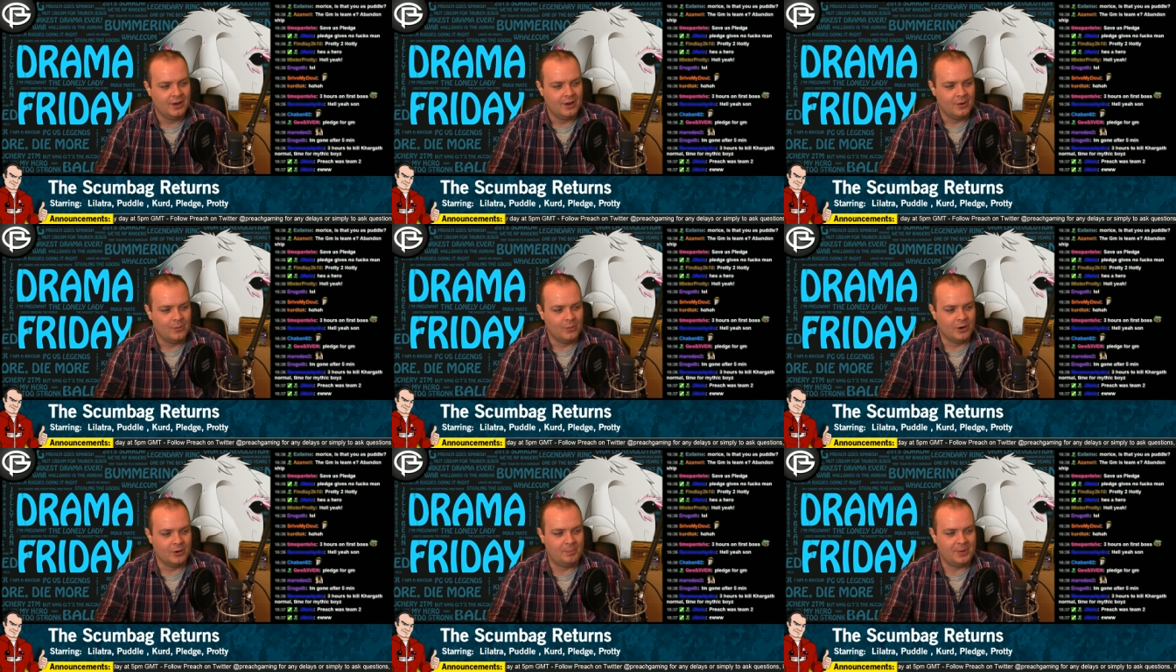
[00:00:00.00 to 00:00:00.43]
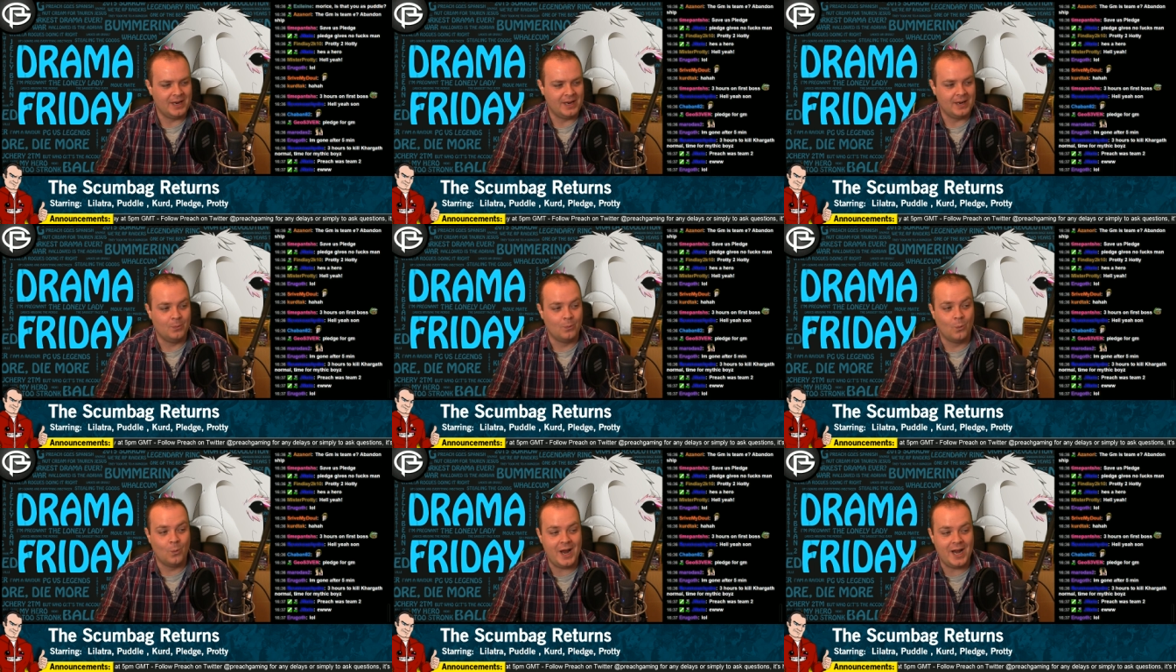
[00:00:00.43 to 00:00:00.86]
would be
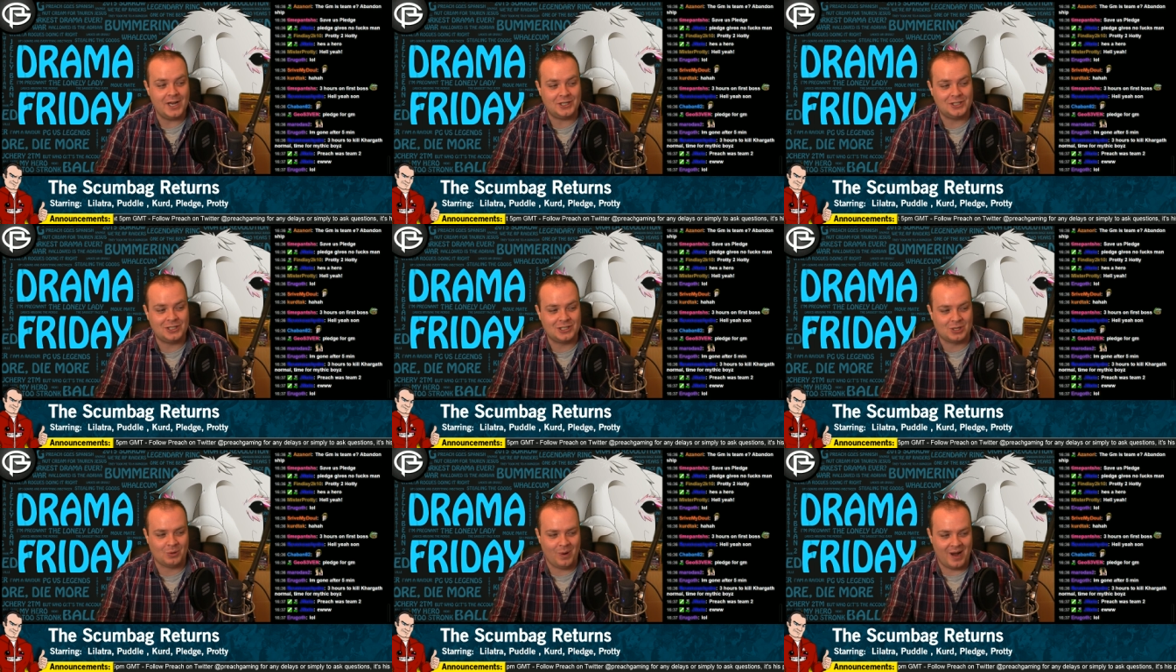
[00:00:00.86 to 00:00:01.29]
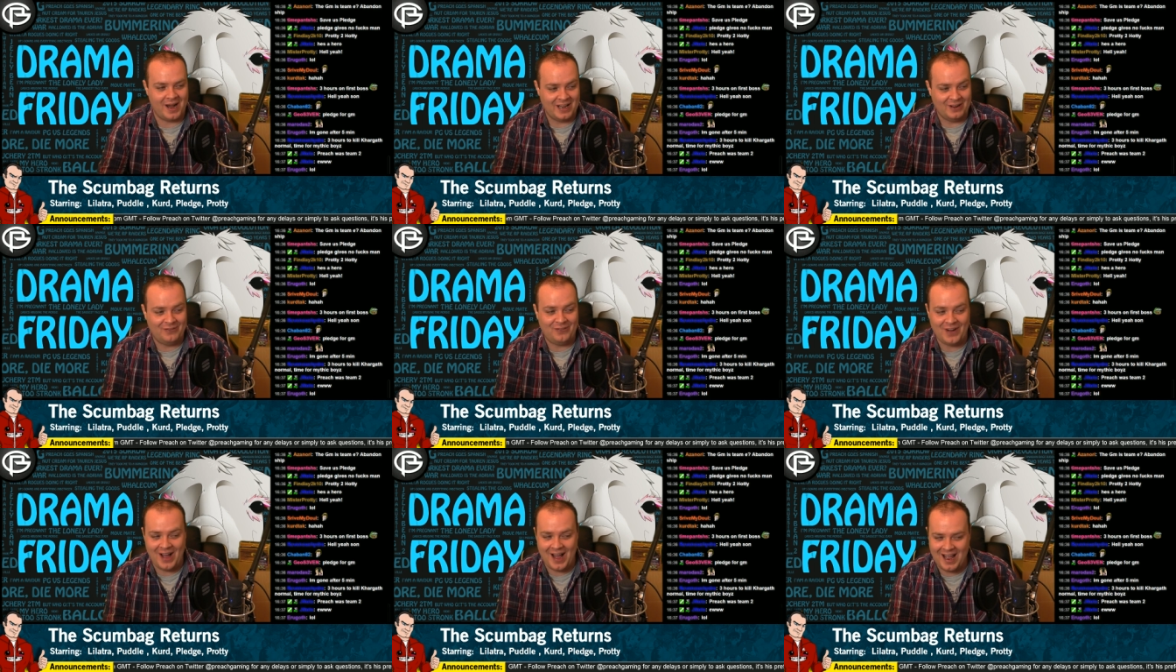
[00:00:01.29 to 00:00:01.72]
in which
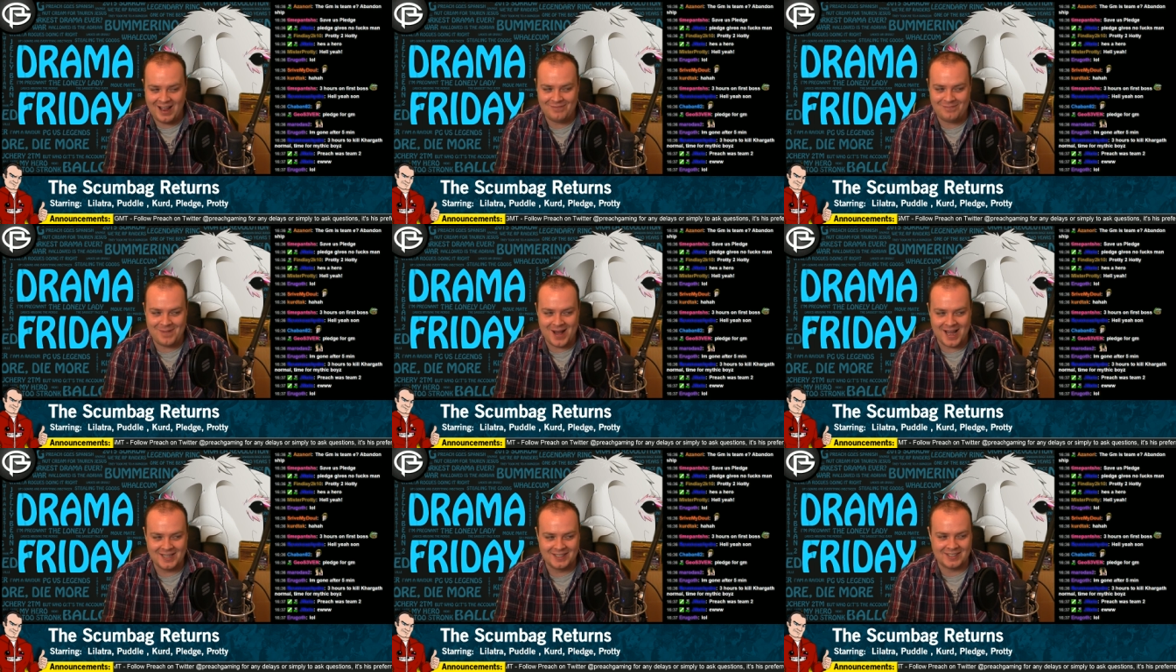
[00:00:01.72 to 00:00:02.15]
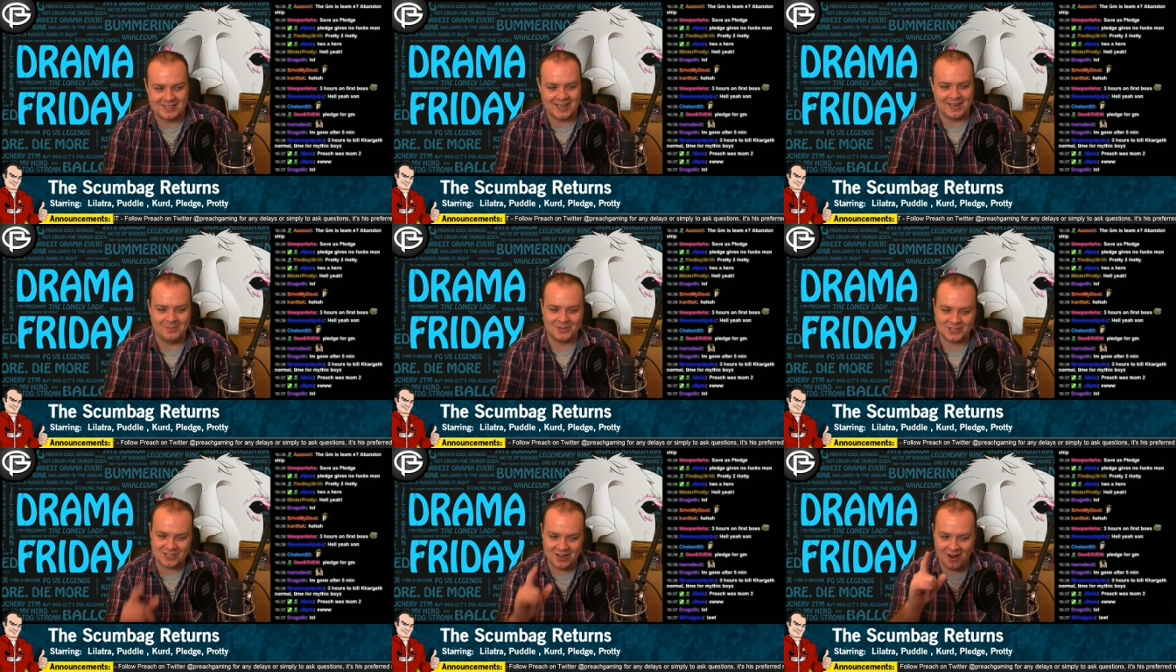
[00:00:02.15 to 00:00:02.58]
25-man
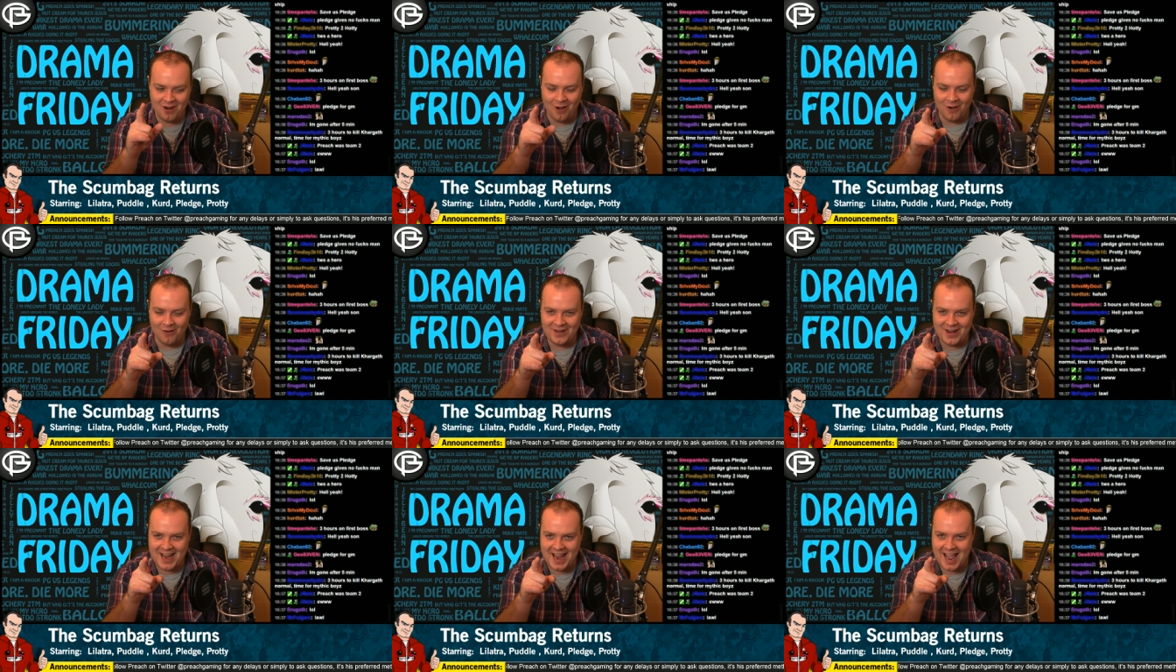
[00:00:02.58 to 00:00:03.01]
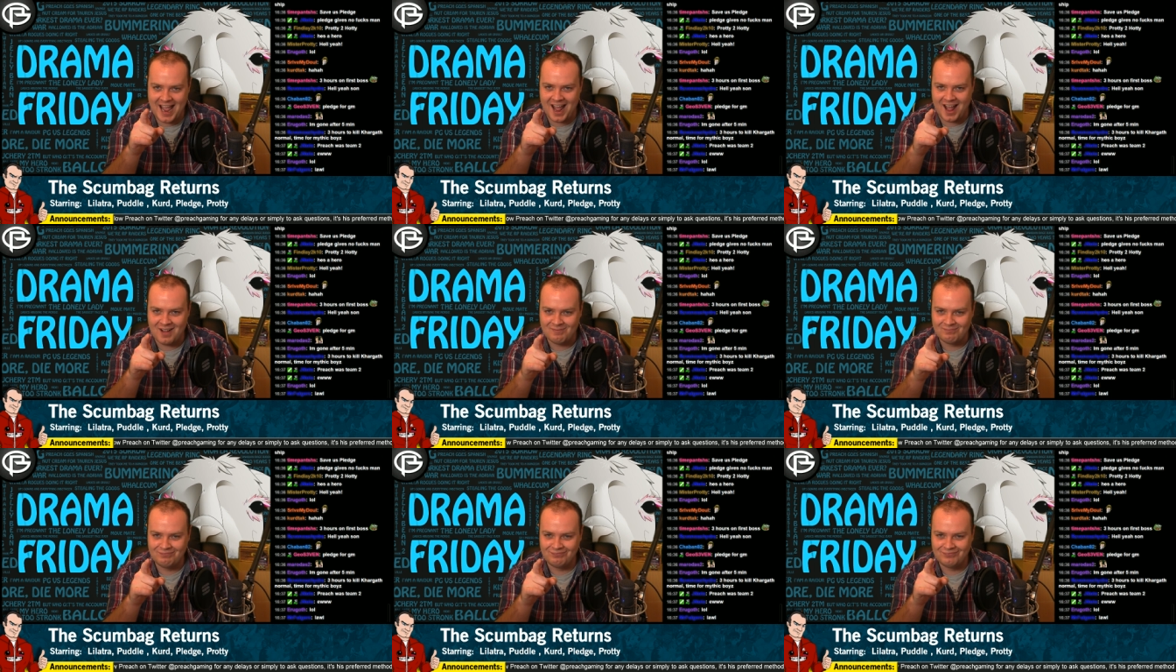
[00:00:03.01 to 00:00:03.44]
team. It's not over yet.